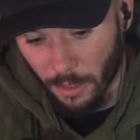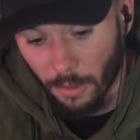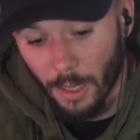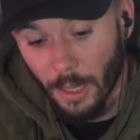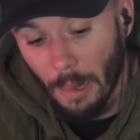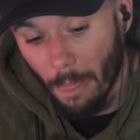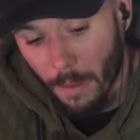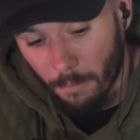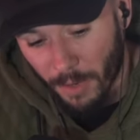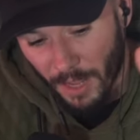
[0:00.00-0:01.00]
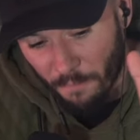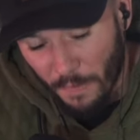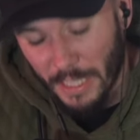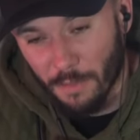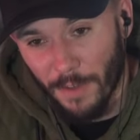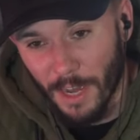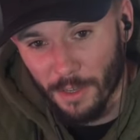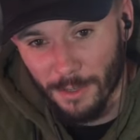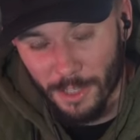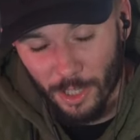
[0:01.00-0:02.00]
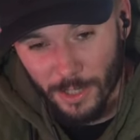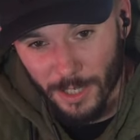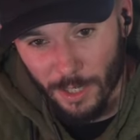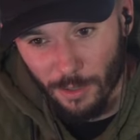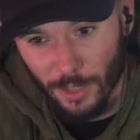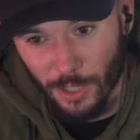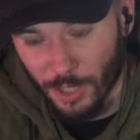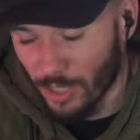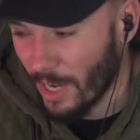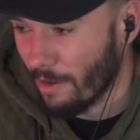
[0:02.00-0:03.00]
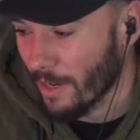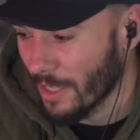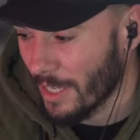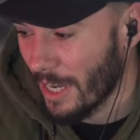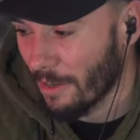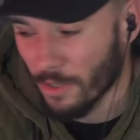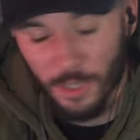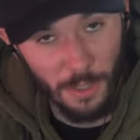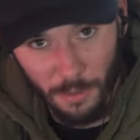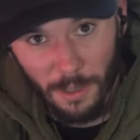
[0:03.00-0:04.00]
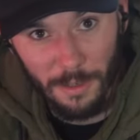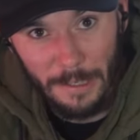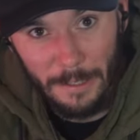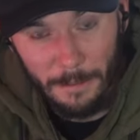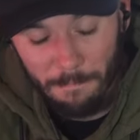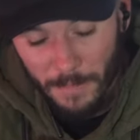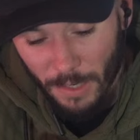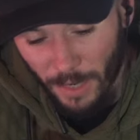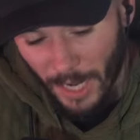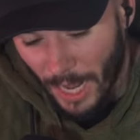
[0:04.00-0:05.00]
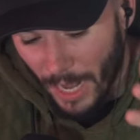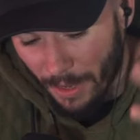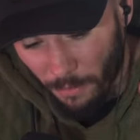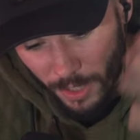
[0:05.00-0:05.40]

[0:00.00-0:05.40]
tunnel, but at face value, it looks like they're just staring down a sewer, right? I